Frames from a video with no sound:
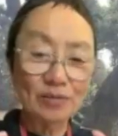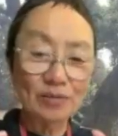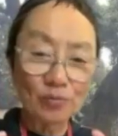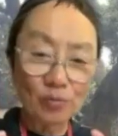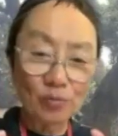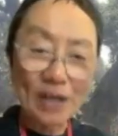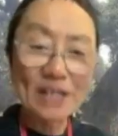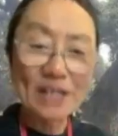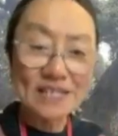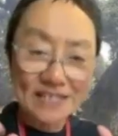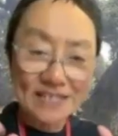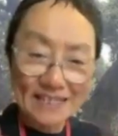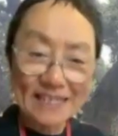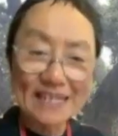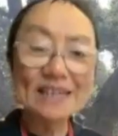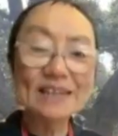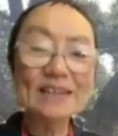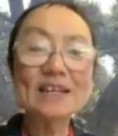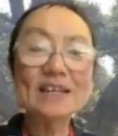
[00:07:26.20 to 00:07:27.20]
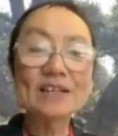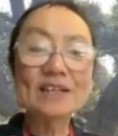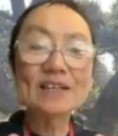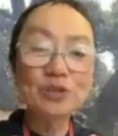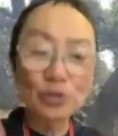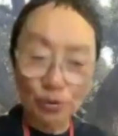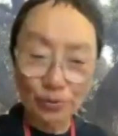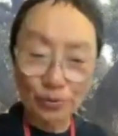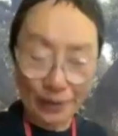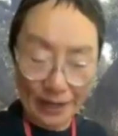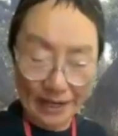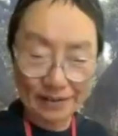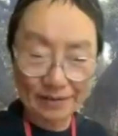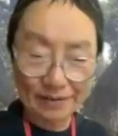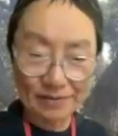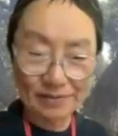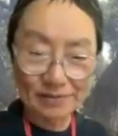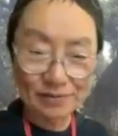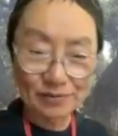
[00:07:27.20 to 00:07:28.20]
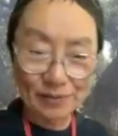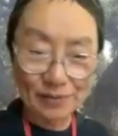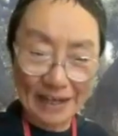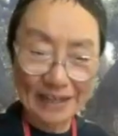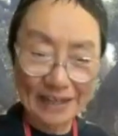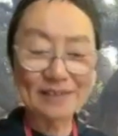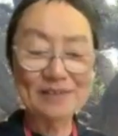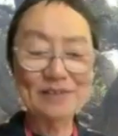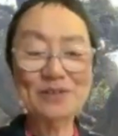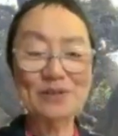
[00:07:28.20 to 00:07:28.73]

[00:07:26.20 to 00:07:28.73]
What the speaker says: what's in the urine, right?